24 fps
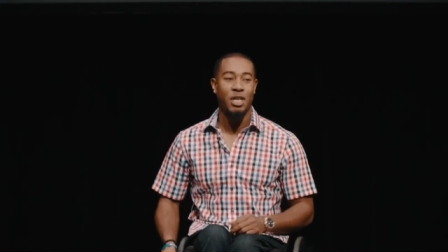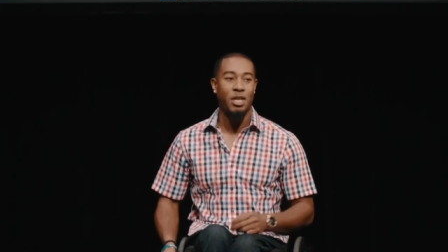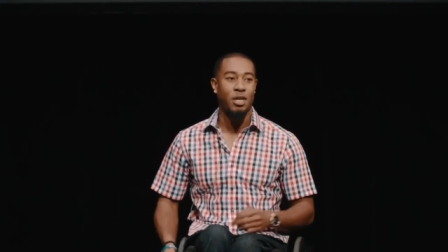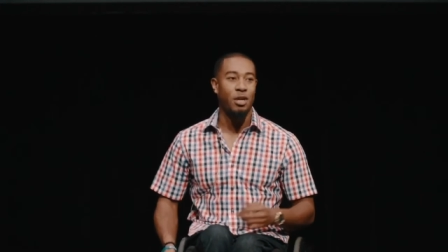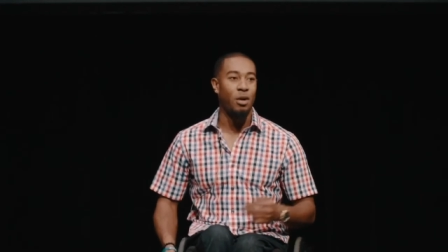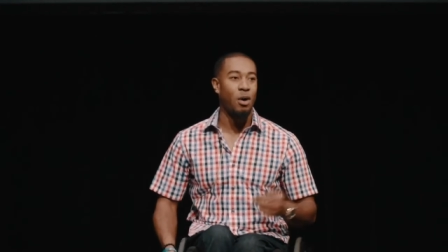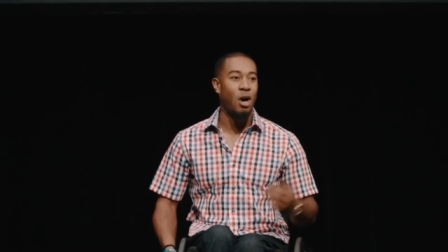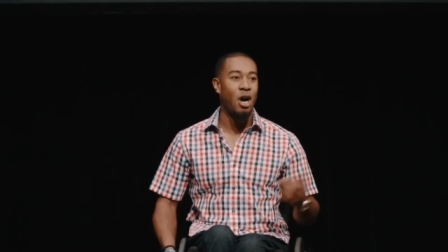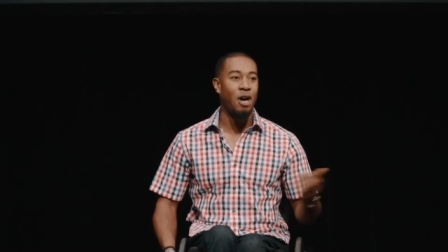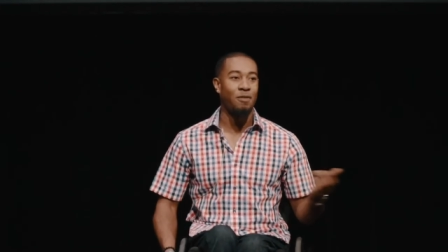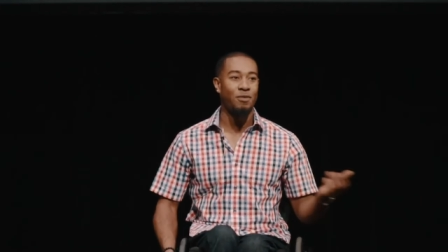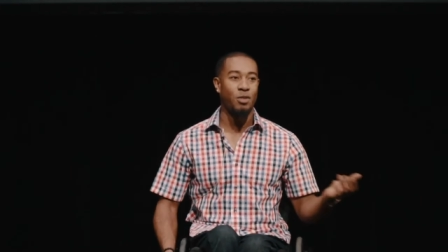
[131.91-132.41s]
You
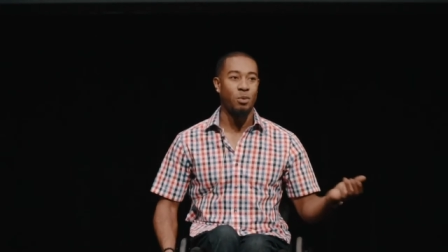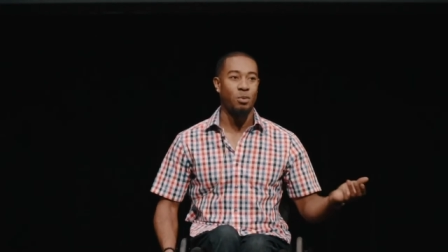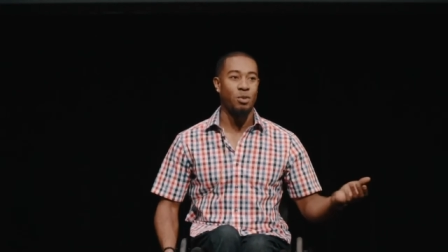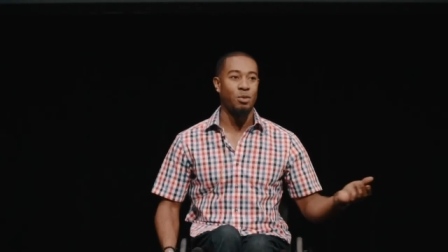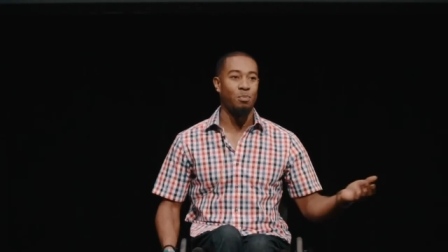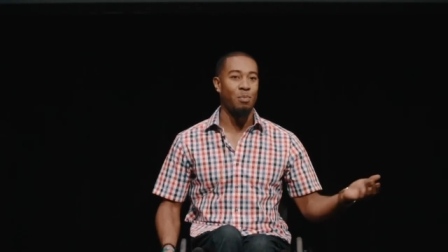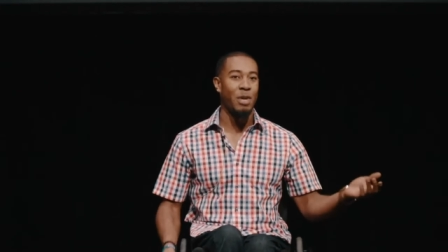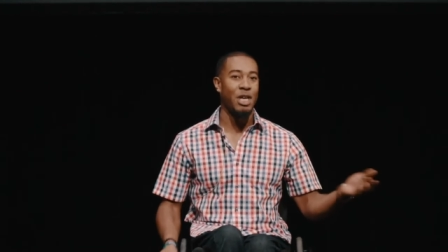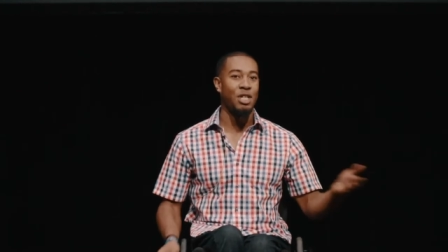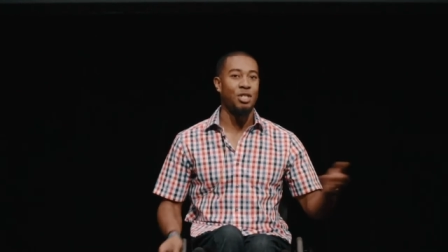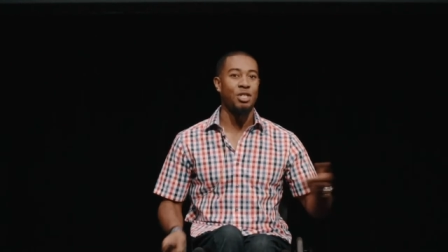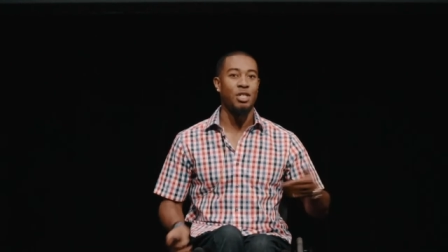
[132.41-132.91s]
know, OFSAA
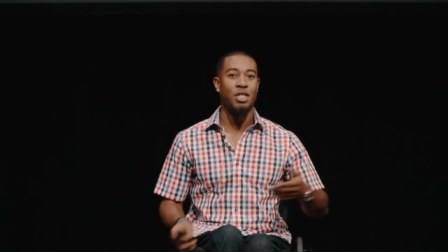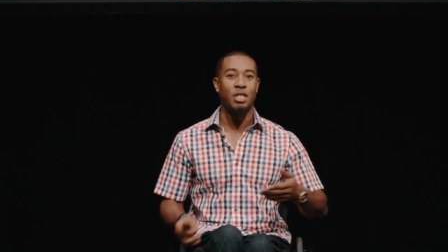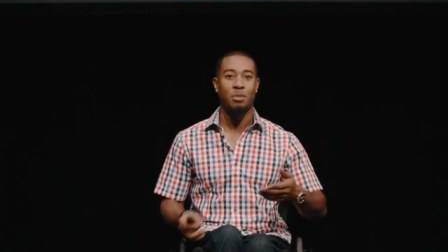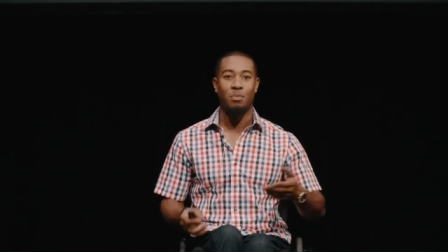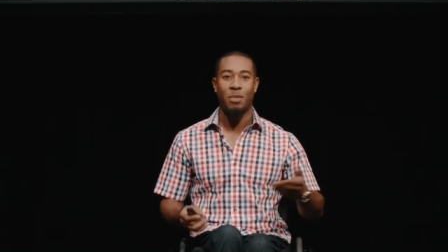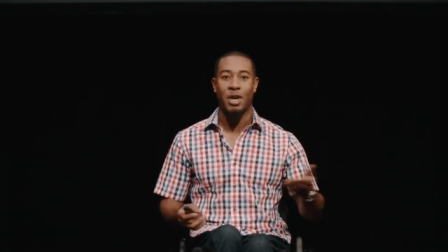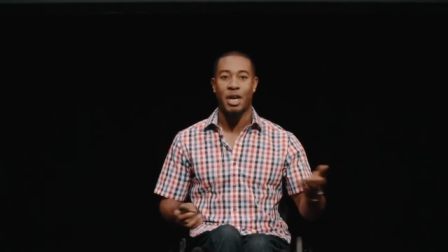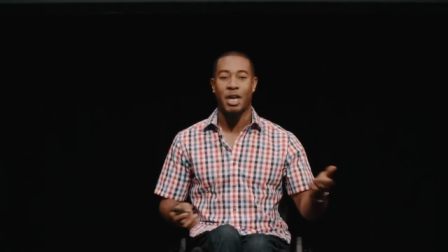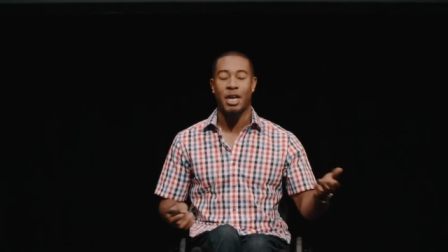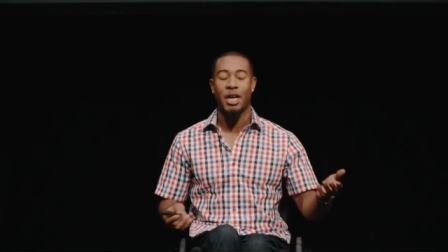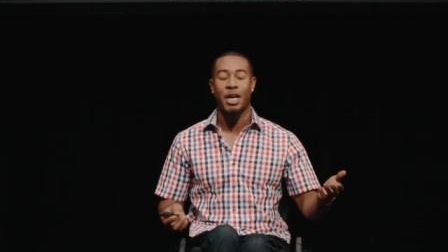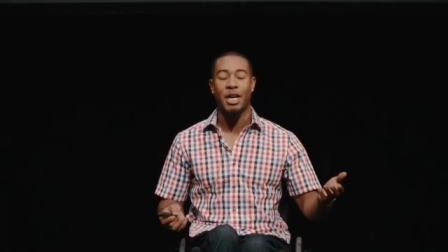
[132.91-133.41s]
was mentioned in
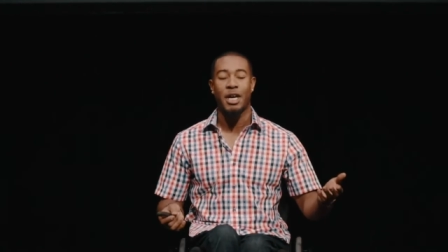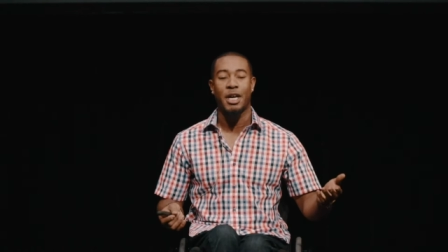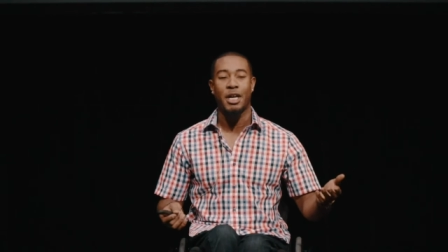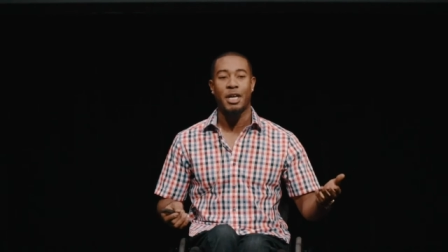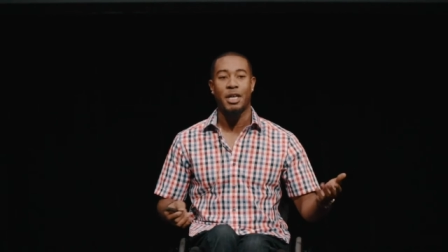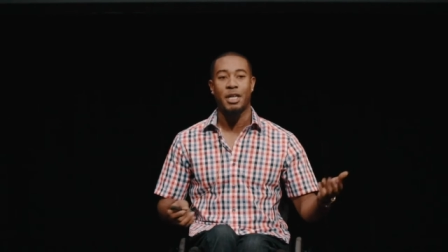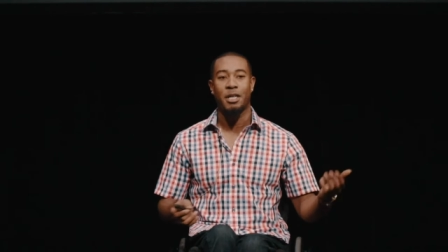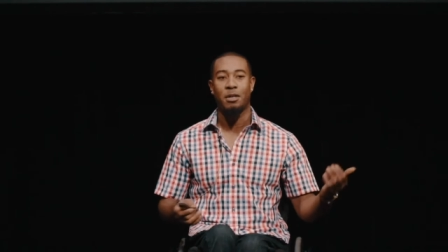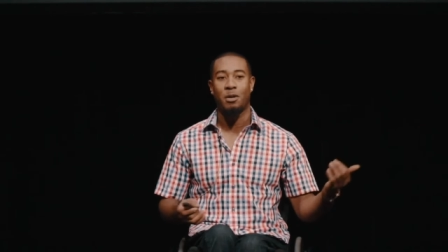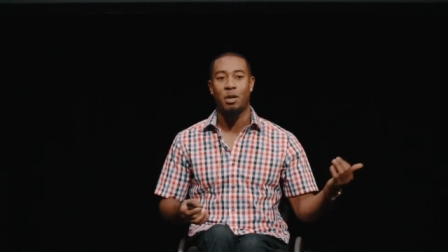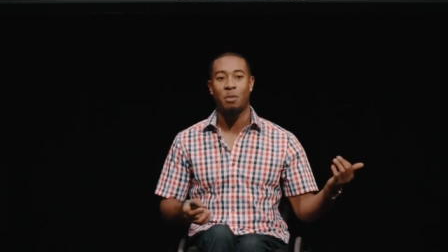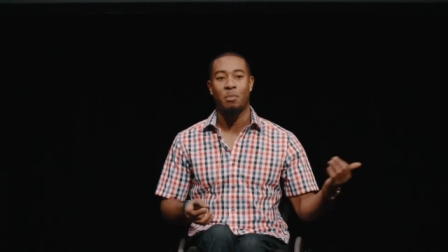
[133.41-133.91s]

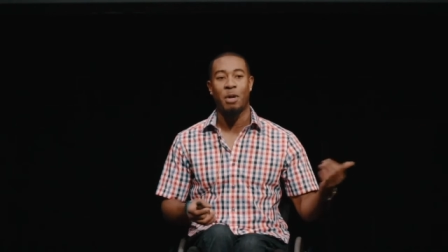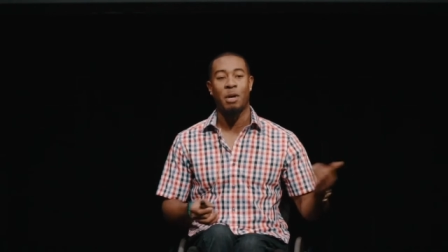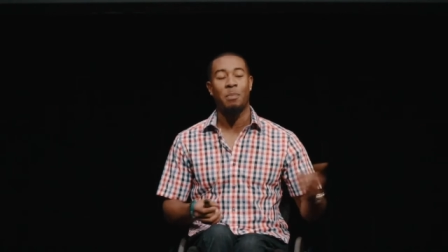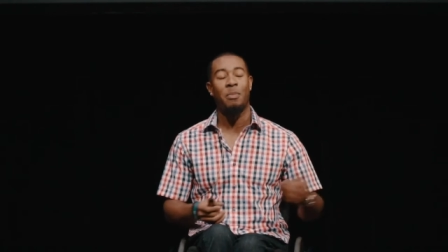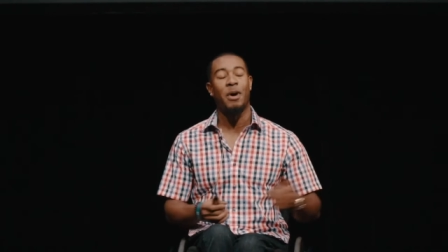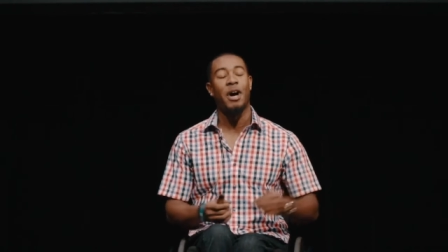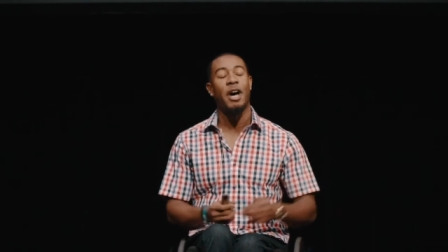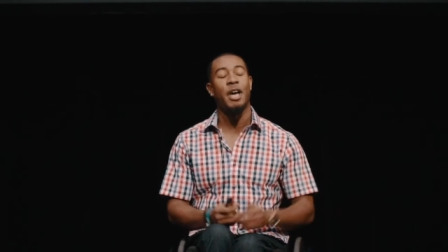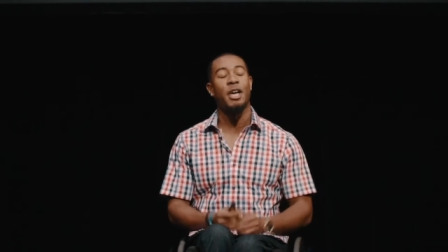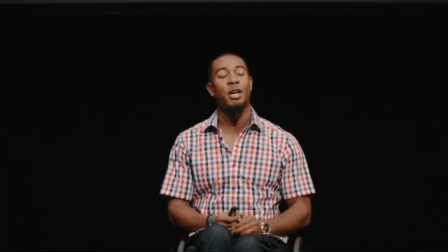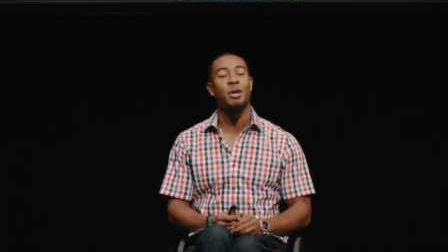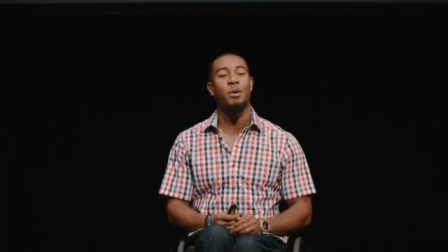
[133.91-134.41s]
my
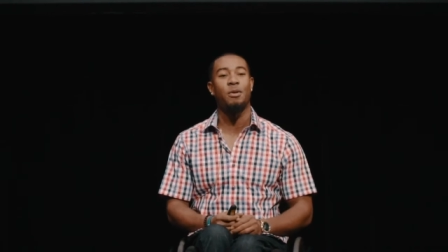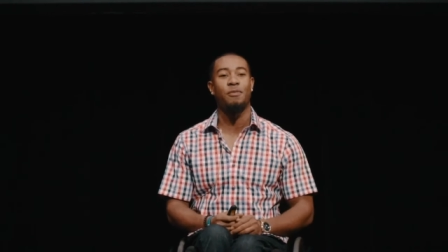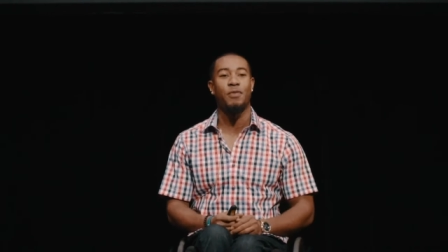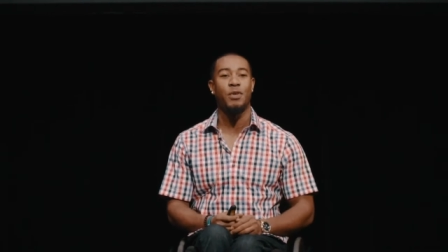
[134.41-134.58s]
bio.